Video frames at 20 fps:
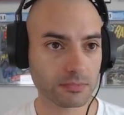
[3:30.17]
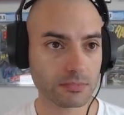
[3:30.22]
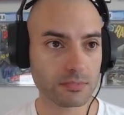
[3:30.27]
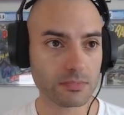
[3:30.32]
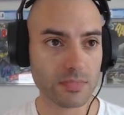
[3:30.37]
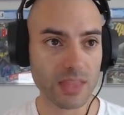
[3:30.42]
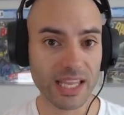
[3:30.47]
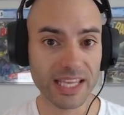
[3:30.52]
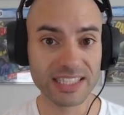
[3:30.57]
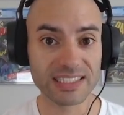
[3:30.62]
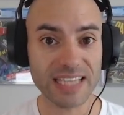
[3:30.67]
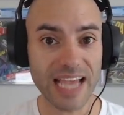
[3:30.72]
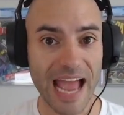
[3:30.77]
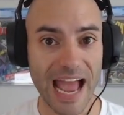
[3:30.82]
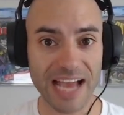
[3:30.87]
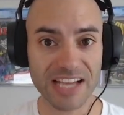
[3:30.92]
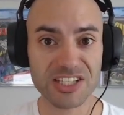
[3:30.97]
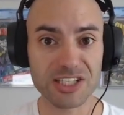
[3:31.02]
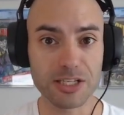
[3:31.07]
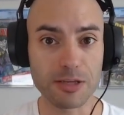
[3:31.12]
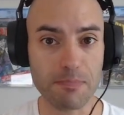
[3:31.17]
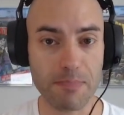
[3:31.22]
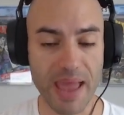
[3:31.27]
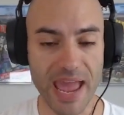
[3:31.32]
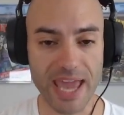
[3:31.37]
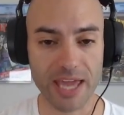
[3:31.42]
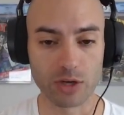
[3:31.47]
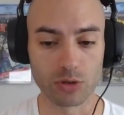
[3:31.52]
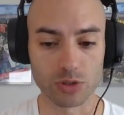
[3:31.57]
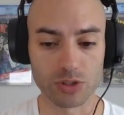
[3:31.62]
it's actually
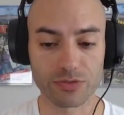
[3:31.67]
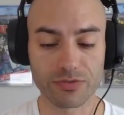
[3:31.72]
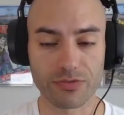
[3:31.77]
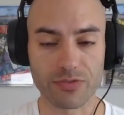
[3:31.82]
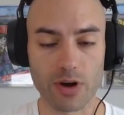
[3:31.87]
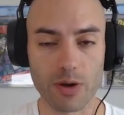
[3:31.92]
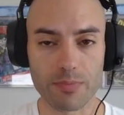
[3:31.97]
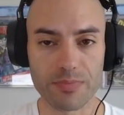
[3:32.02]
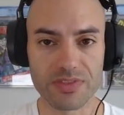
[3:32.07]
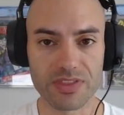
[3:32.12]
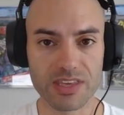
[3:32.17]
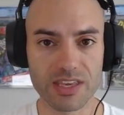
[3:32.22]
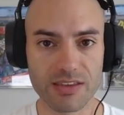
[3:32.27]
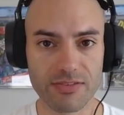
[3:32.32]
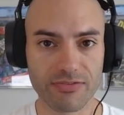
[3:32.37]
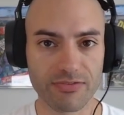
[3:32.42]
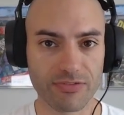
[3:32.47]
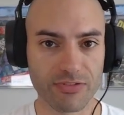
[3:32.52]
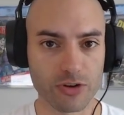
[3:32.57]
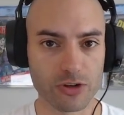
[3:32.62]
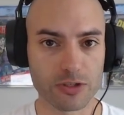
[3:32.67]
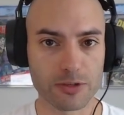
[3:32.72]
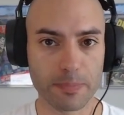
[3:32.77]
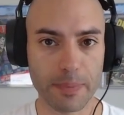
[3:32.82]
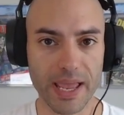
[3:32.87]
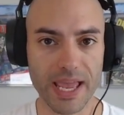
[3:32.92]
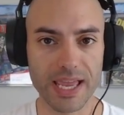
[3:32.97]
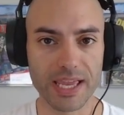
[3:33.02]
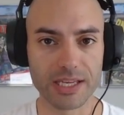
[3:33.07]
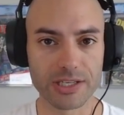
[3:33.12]
panels from the first
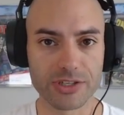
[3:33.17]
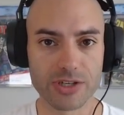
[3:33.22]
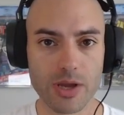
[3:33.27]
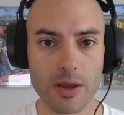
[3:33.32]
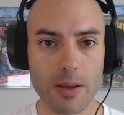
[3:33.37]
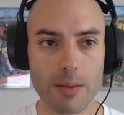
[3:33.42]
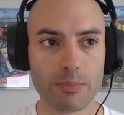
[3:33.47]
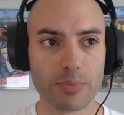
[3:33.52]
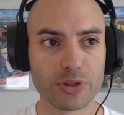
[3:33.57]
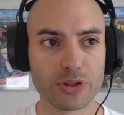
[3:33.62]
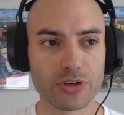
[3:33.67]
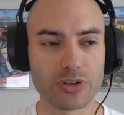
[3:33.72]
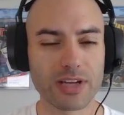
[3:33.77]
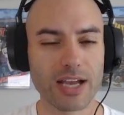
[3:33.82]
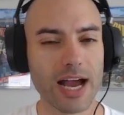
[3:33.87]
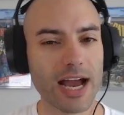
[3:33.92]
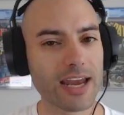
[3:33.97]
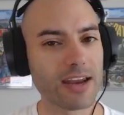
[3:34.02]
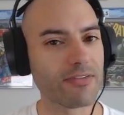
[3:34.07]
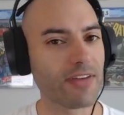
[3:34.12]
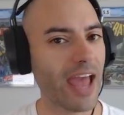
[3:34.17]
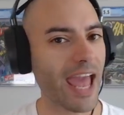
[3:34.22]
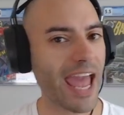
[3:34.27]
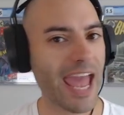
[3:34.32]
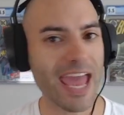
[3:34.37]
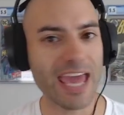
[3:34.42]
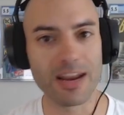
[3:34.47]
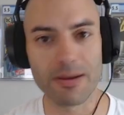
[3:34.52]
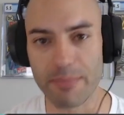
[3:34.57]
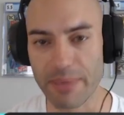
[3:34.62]
page, but they're kind of
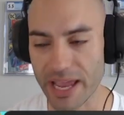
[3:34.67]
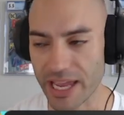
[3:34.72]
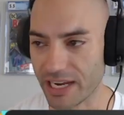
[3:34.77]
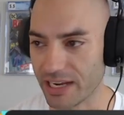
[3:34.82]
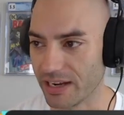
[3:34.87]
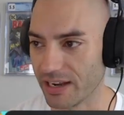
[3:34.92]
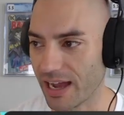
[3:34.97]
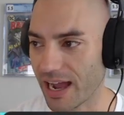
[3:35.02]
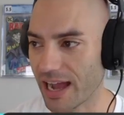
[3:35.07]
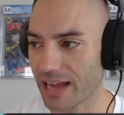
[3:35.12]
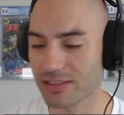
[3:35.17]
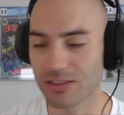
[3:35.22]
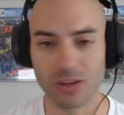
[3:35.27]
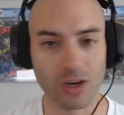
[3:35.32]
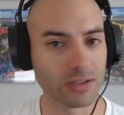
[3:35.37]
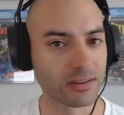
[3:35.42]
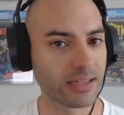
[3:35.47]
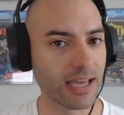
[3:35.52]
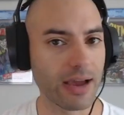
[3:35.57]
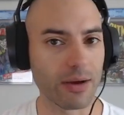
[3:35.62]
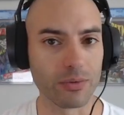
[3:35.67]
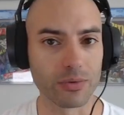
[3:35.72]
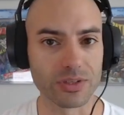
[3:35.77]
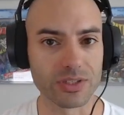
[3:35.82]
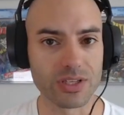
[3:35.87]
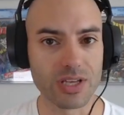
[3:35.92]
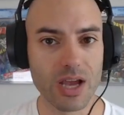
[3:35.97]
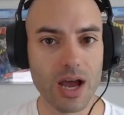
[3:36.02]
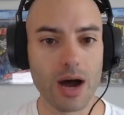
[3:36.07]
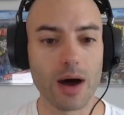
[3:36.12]
animated. I thought that was
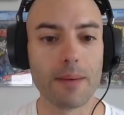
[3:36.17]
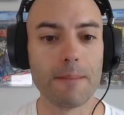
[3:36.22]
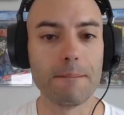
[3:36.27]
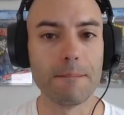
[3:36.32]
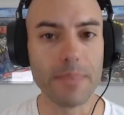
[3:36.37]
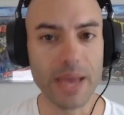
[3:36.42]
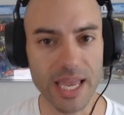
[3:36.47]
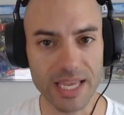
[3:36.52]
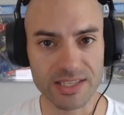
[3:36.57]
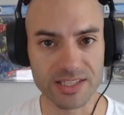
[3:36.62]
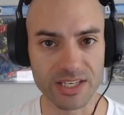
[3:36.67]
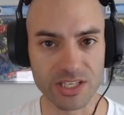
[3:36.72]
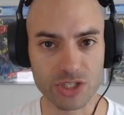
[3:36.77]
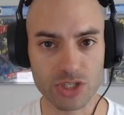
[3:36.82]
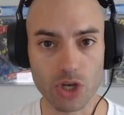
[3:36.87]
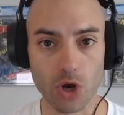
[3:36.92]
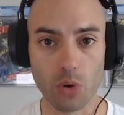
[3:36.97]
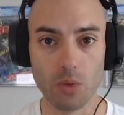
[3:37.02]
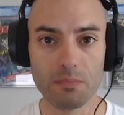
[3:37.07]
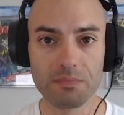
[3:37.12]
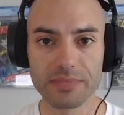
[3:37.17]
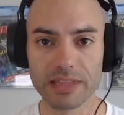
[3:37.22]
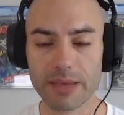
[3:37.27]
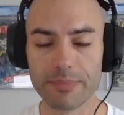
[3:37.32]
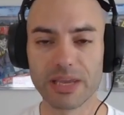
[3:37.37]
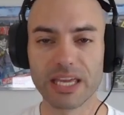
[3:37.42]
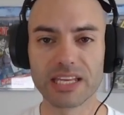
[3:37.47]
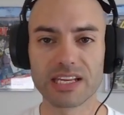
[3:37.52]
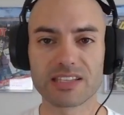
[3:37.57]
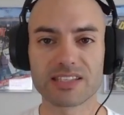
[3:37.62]
amazing. So let me get
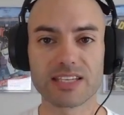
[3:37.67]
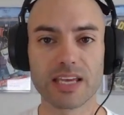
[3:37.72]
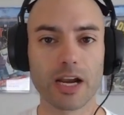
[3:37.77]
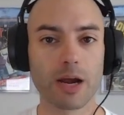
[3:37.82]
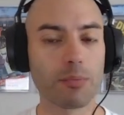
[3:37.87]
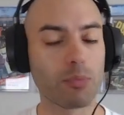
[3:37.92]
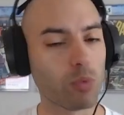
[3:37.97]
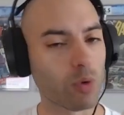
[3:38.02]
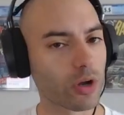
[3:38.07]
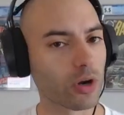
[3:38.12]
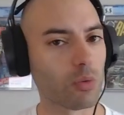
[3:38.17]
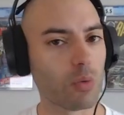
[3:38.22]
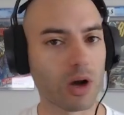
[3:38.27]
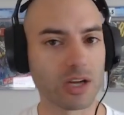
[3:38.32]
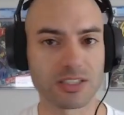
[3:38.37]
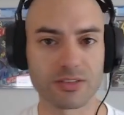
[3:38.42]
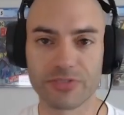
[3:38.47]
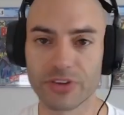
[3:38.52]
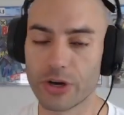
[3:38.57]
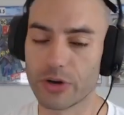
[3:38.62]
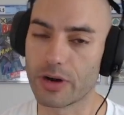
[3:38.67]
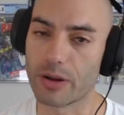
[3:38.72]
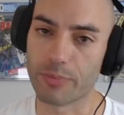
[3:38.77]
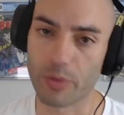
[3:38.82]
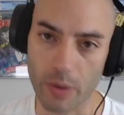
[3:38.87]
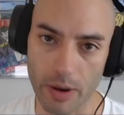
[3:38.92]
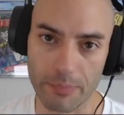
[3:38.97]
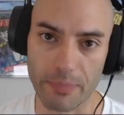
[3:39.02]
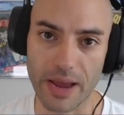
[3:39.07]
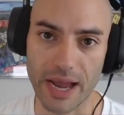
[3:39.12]
it set up. We're going to watch the video and I'll be right
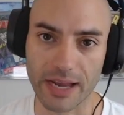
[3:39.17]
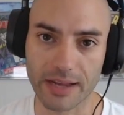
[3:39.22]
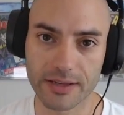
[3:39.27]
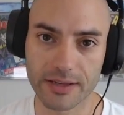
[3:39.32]
back.